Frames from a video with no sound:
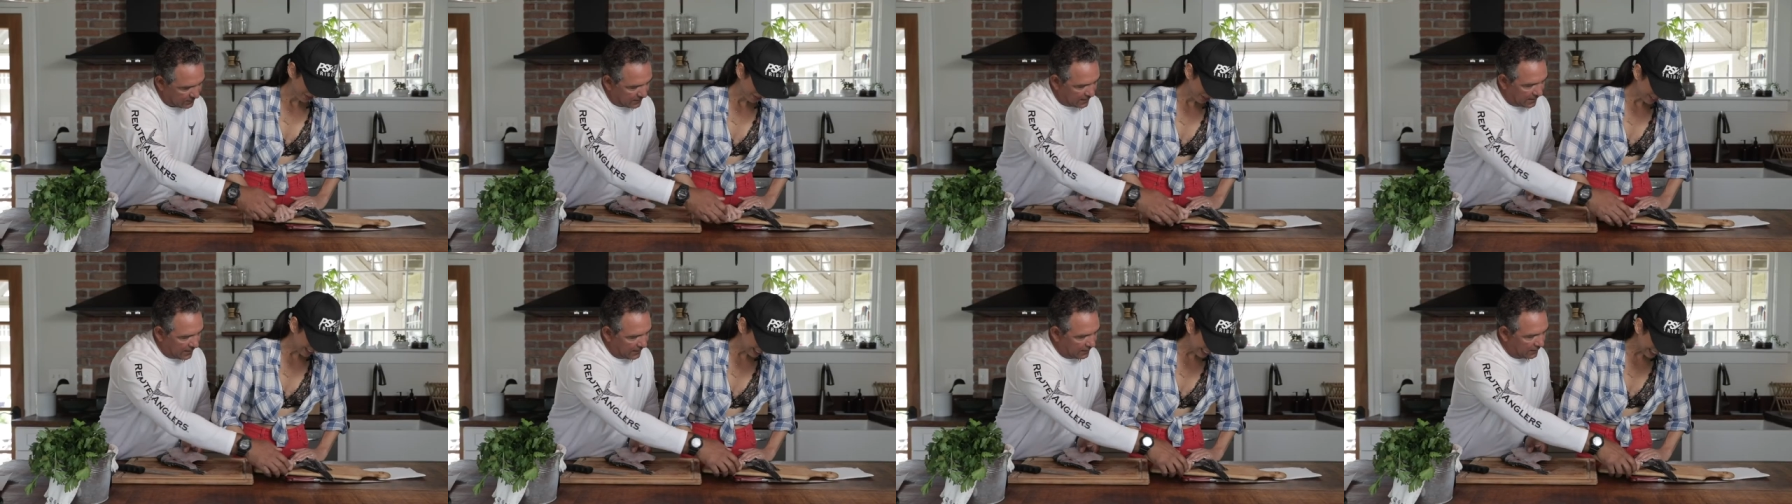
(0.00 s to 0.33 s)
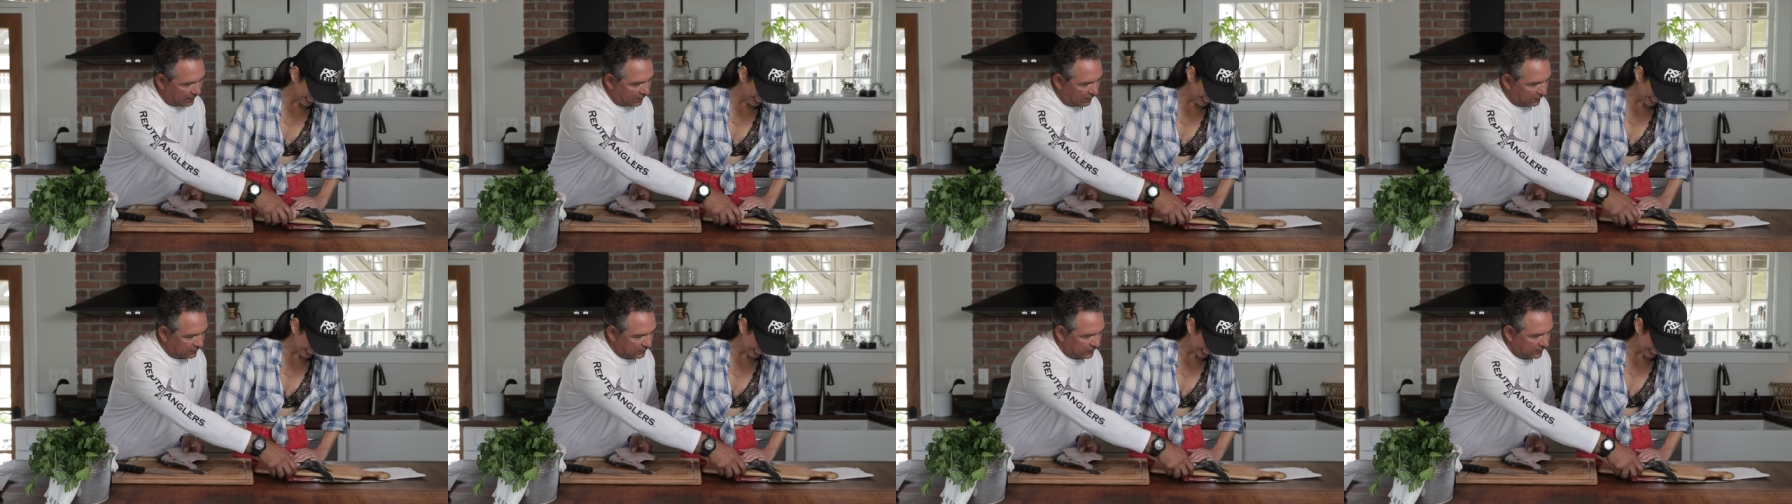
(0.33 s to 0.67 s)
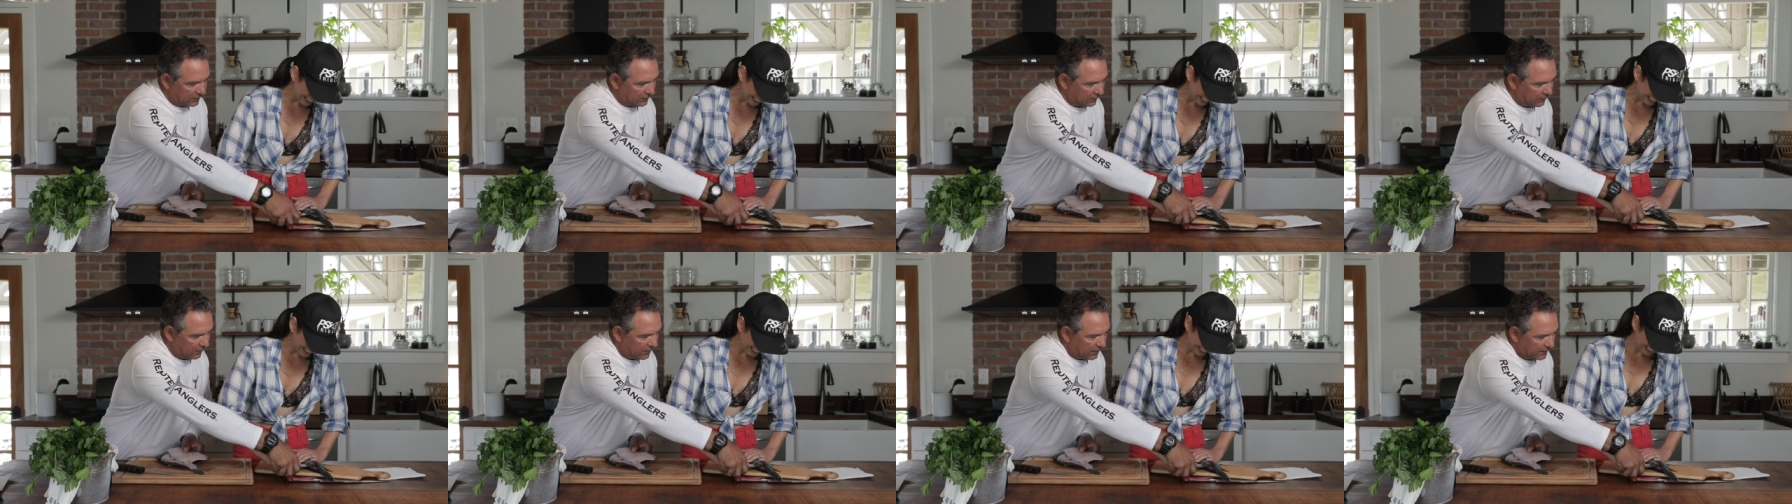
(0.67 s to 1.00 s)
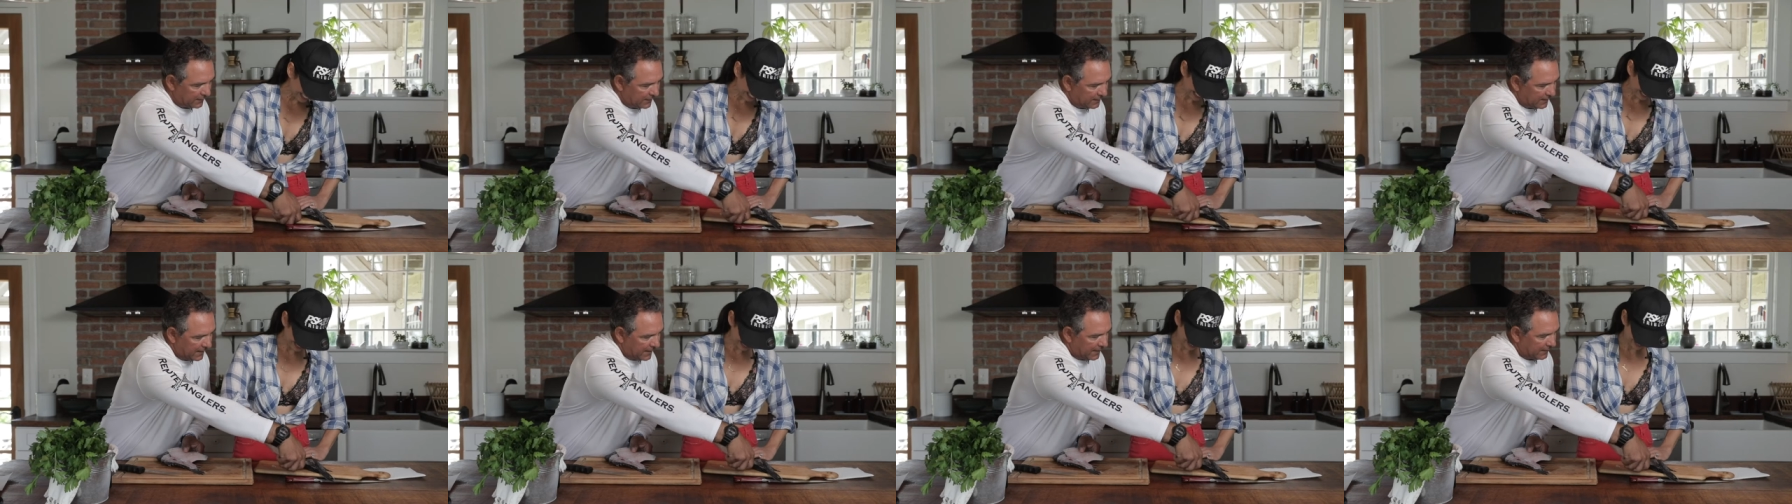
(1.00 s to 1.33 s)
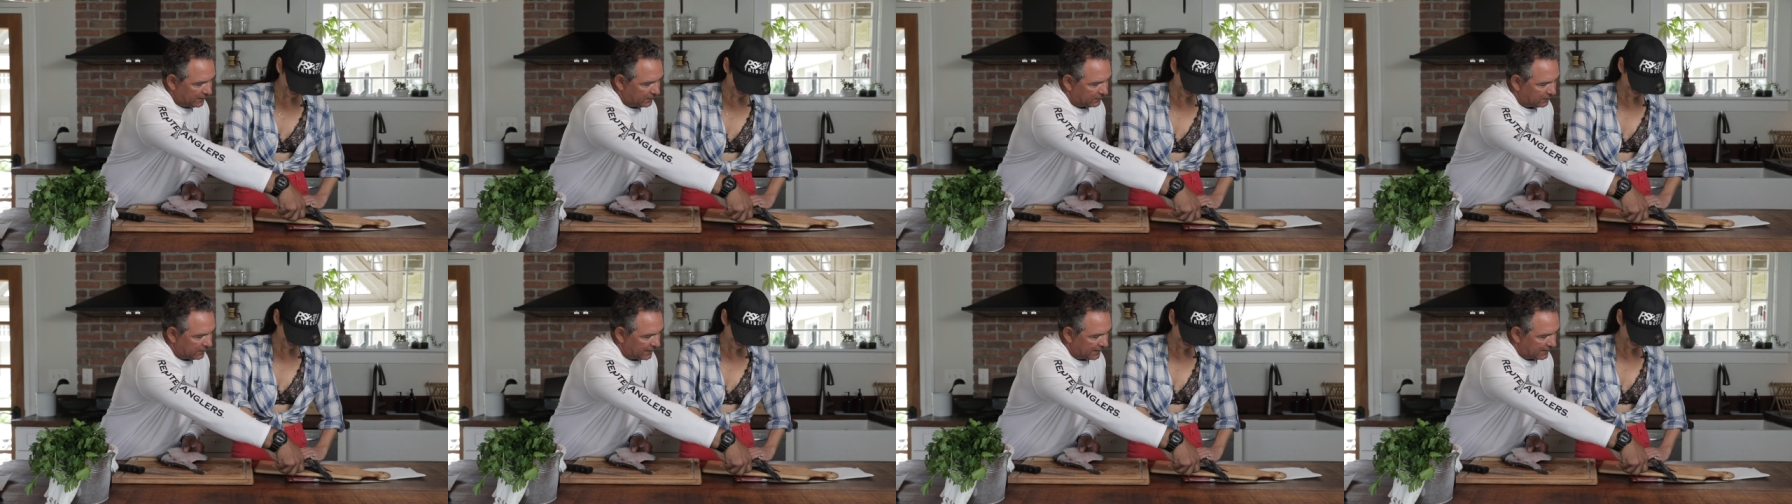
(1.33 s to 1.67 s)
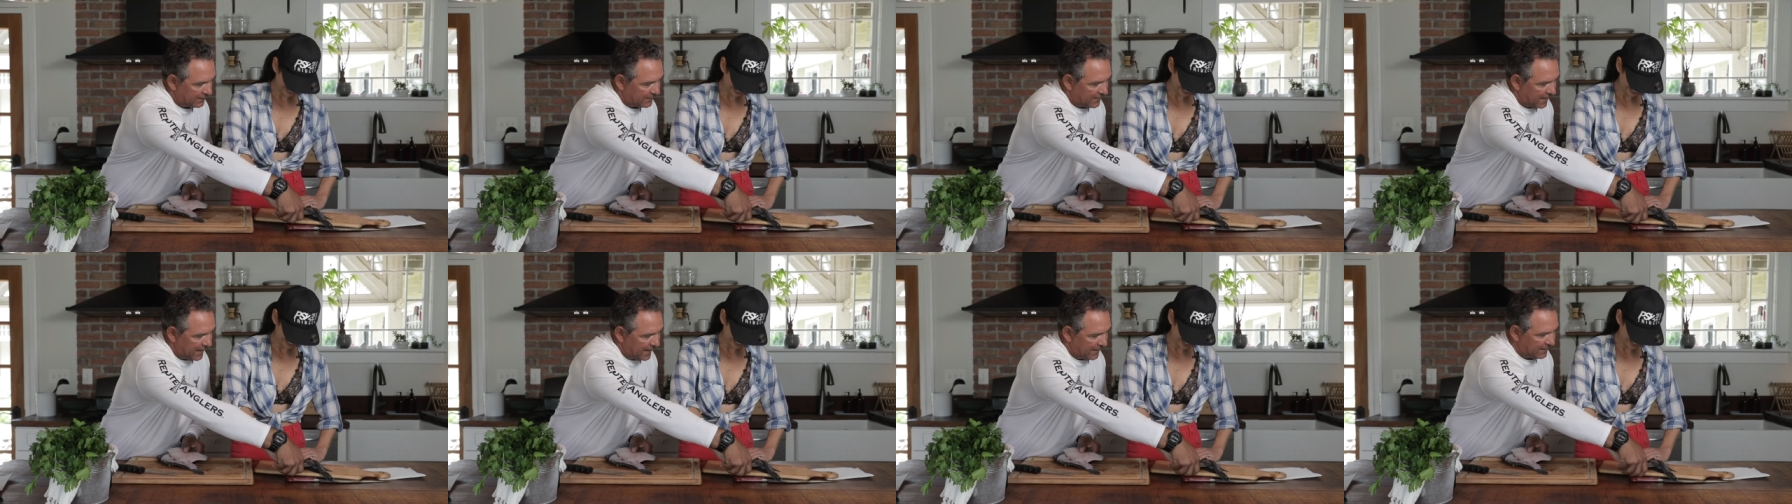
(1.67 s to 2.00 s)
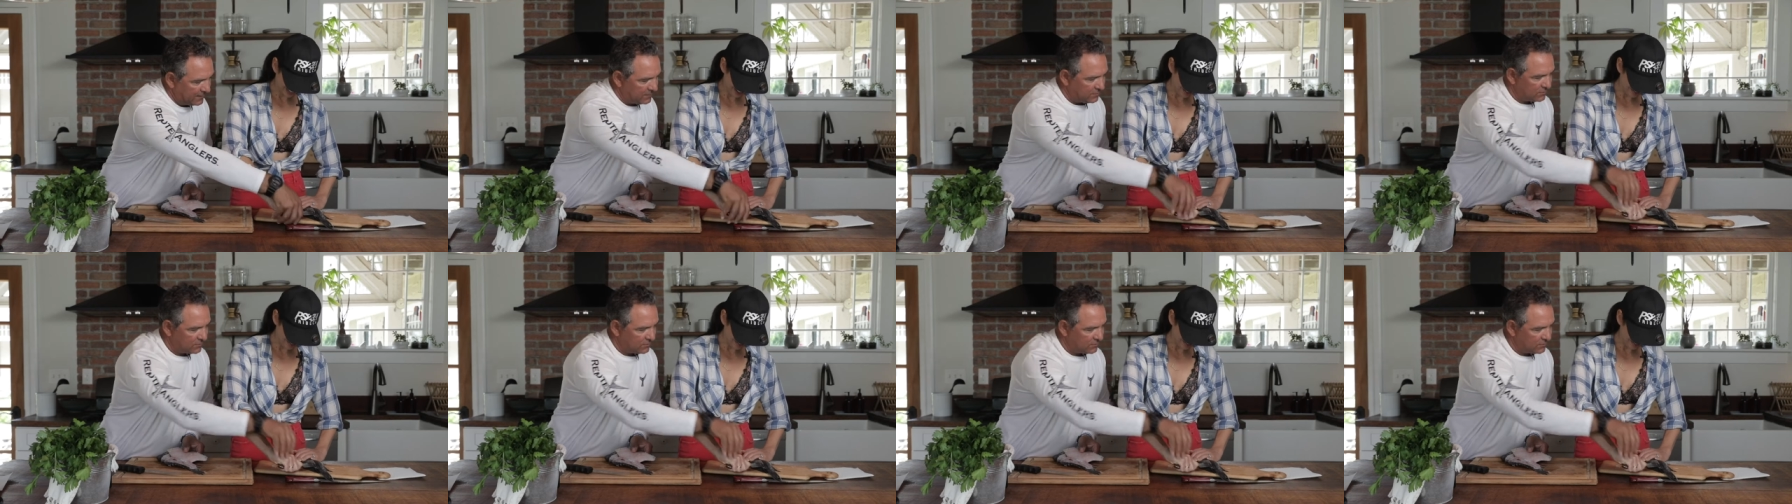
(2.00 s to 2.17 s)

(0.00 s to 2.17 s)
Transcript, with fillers: and a little on an angle like that.